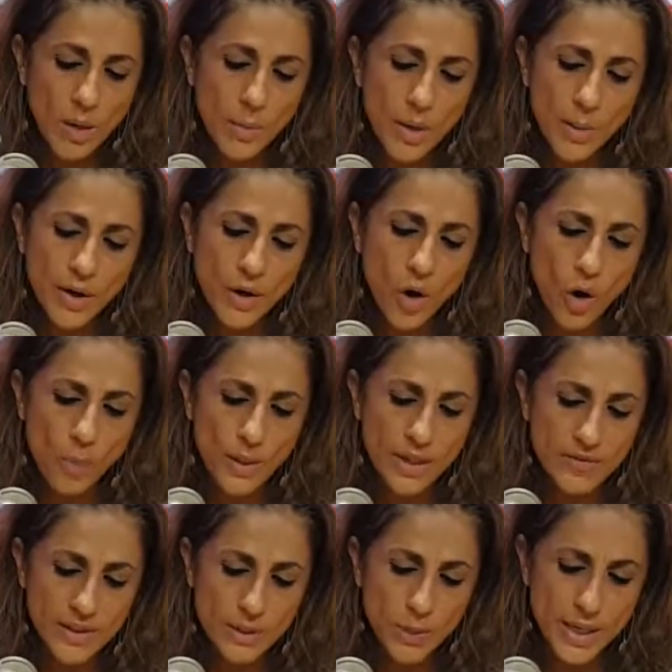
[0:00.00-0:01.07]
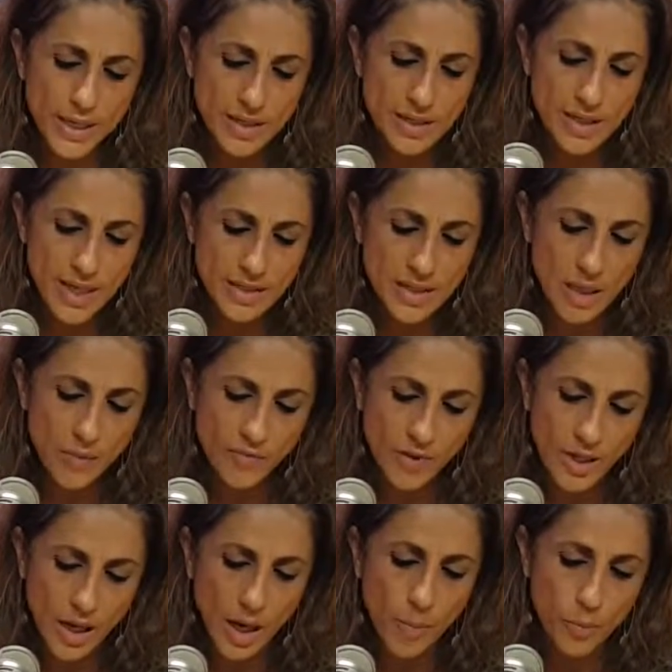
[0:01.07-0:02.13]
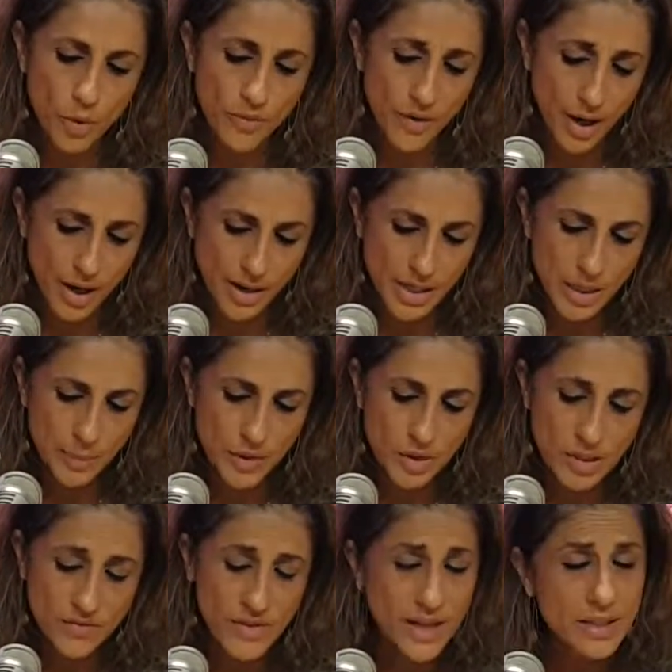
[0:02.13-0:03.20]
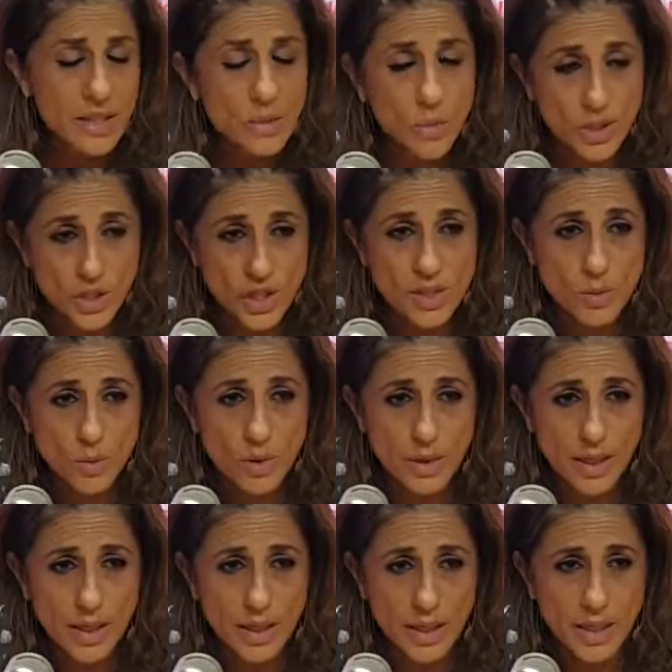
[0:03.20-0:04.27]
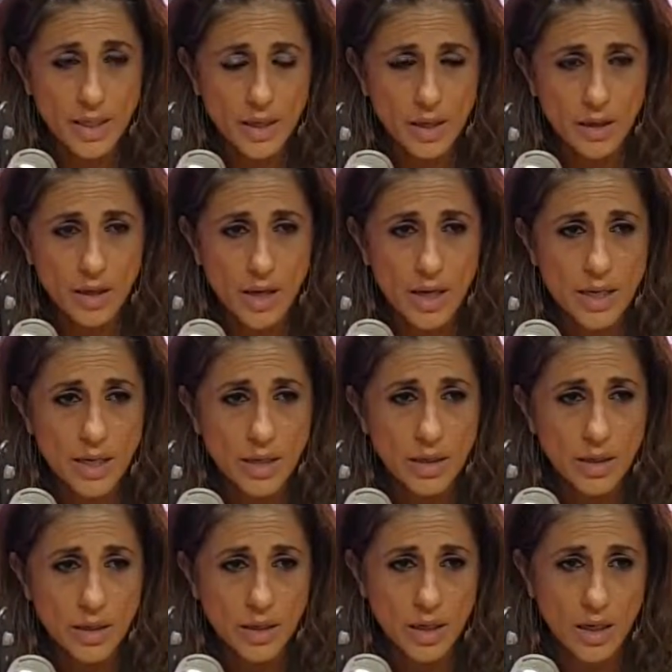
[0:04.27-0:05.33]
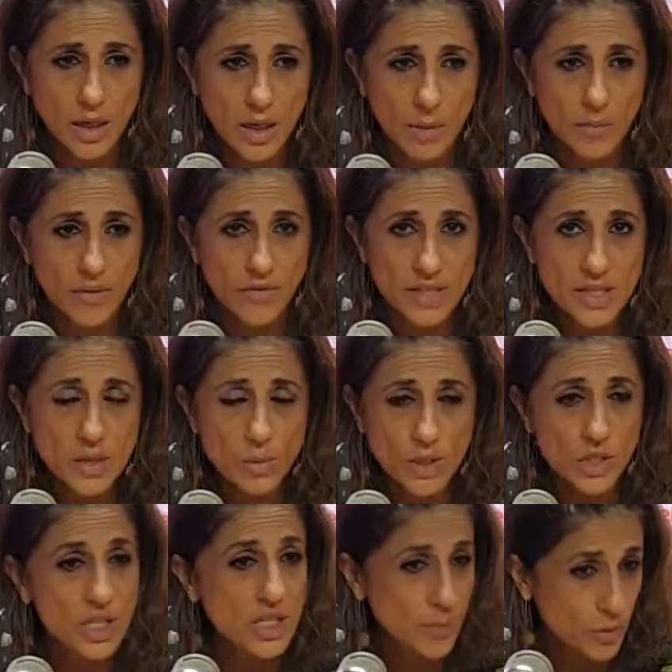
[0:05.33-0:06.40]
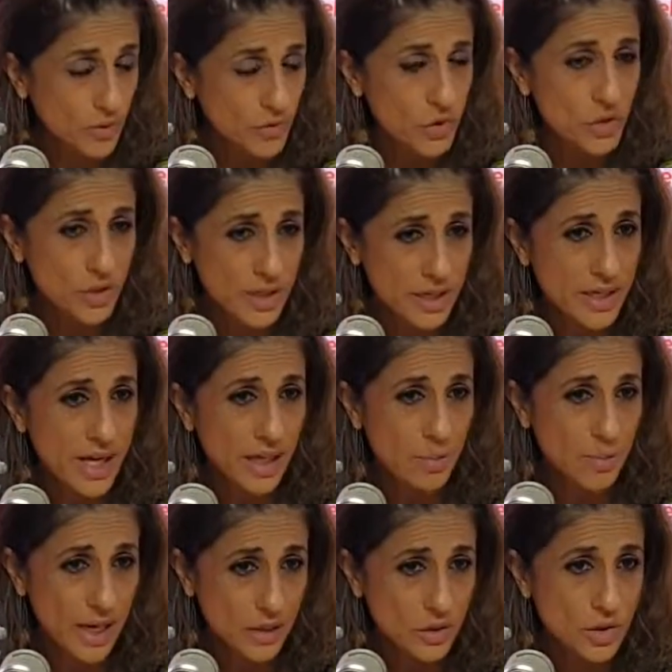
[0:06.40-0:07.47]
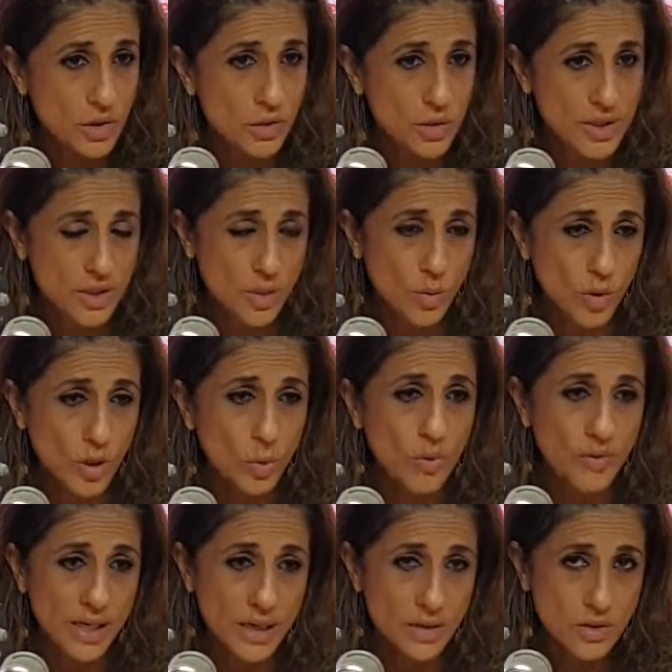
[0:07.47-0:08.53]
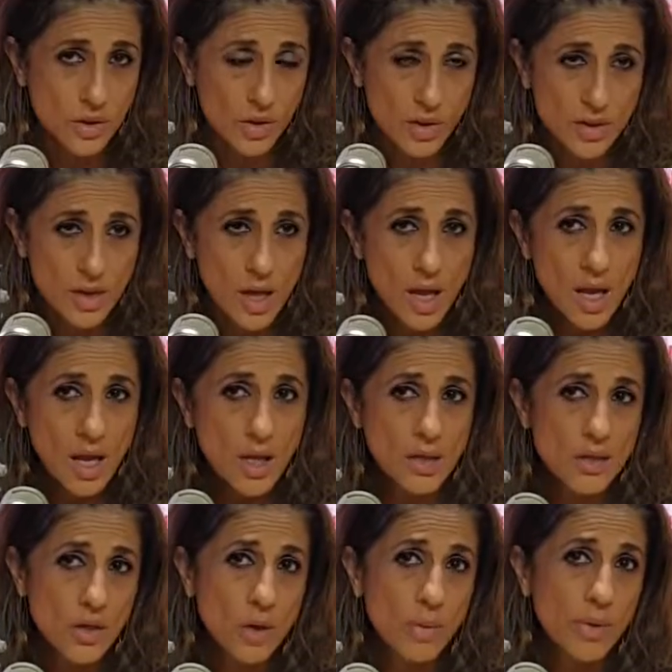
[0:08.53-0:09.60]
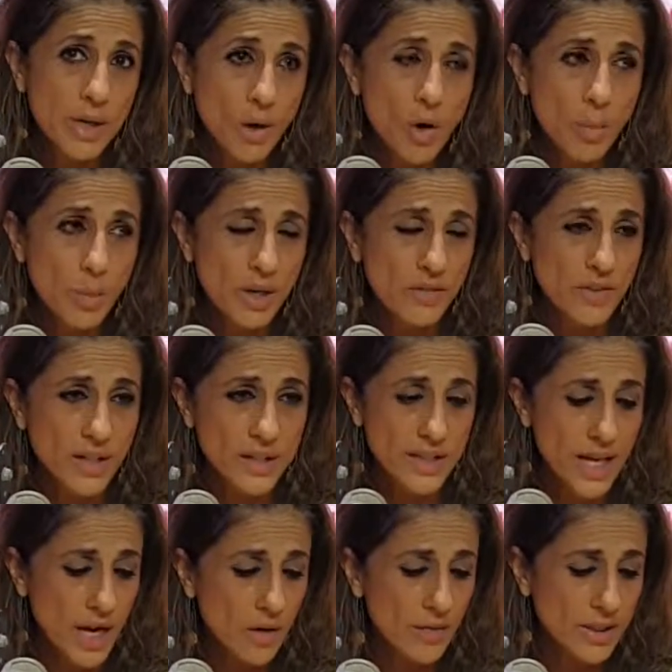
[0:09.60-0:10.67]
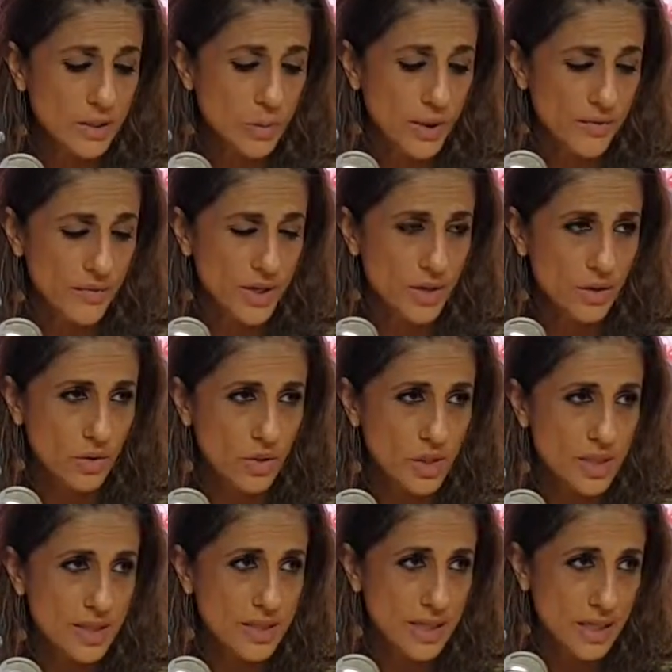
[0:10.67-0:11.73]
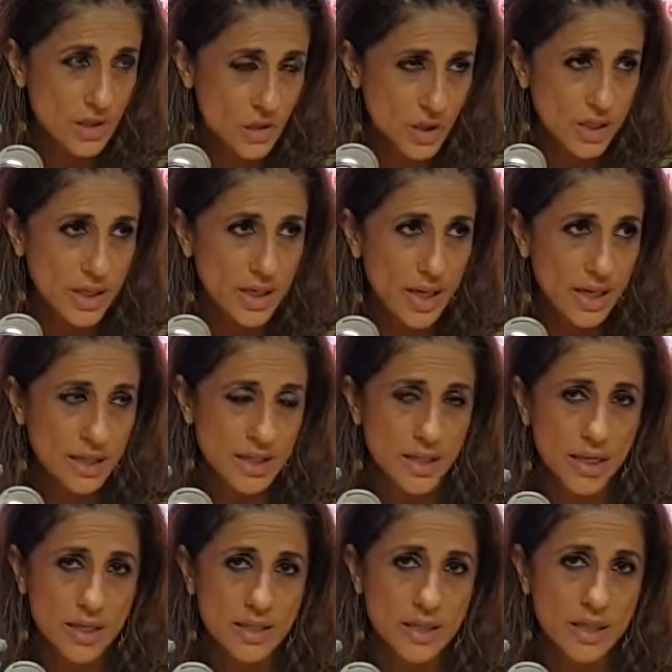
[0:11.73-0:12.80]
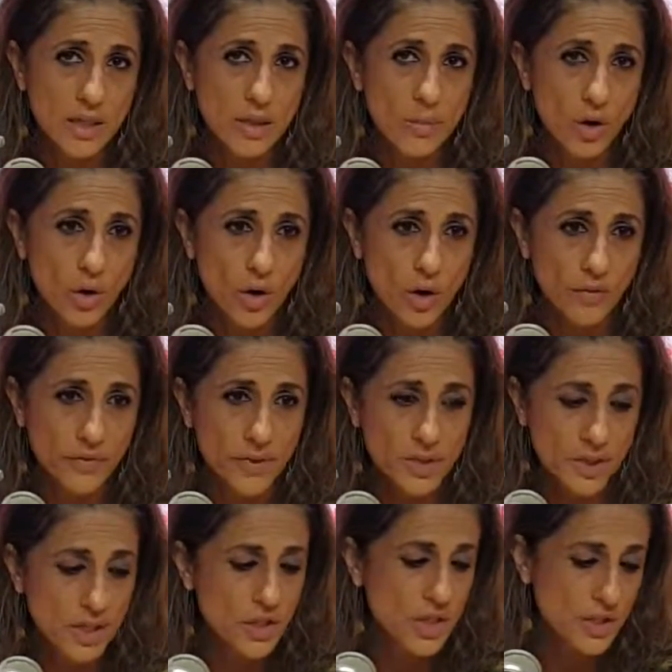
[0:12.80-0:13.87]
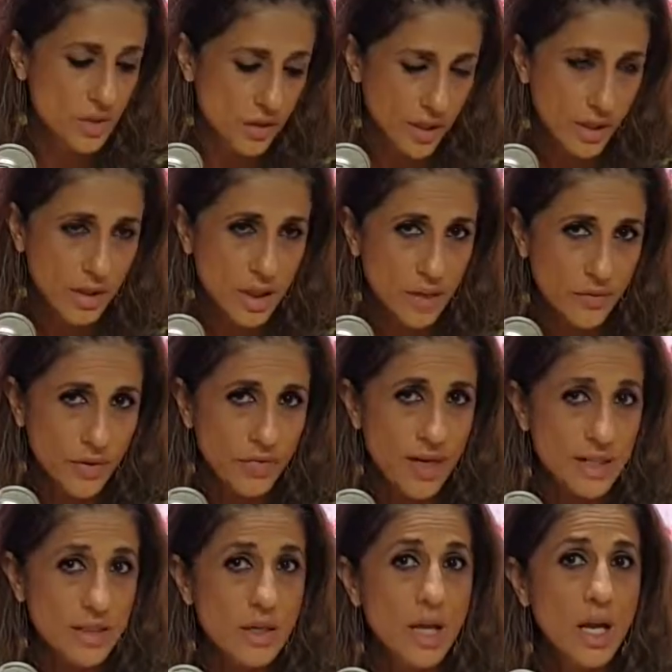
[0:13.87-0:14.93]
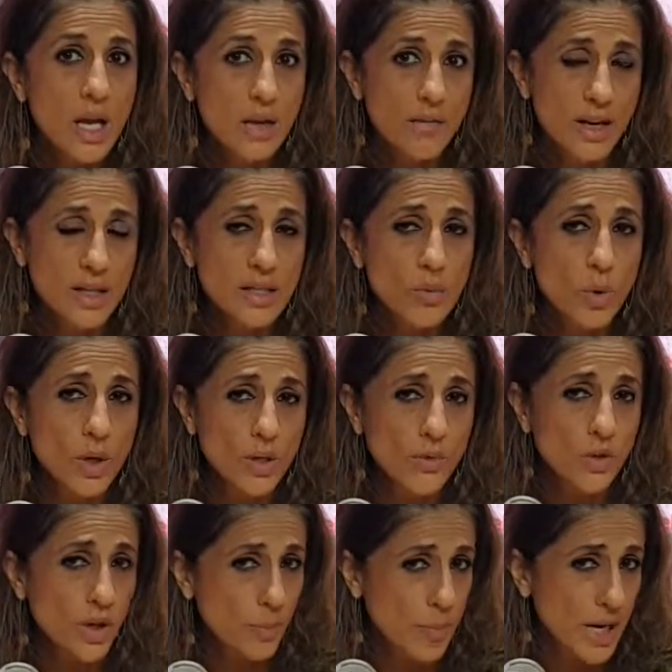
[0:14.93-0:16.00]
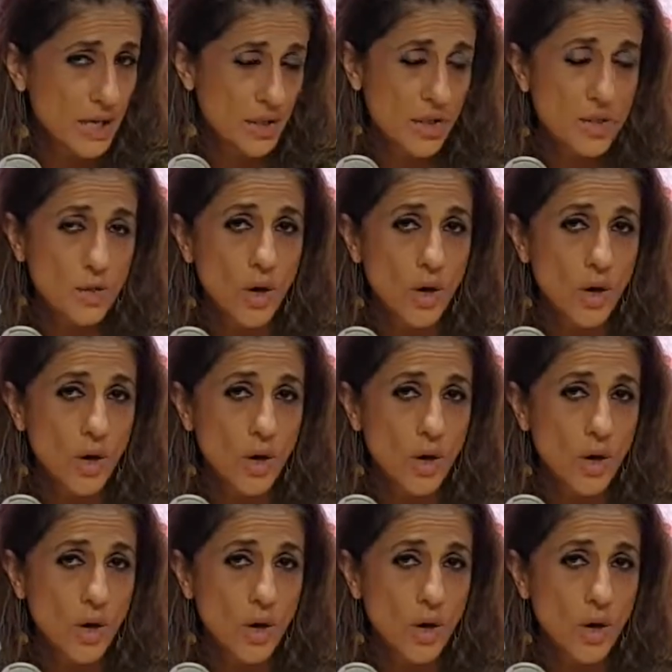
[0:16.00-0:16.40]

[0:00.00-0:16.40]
Well, we were hoping that we can set something up with Anya because that is what she's working Wayne in her this is what she's moved to Trinidad back to do, is to work with interns. So we're hoping that now that we've, she's in Trinidad and I see her more often and she's on our cover, that is one of her passions.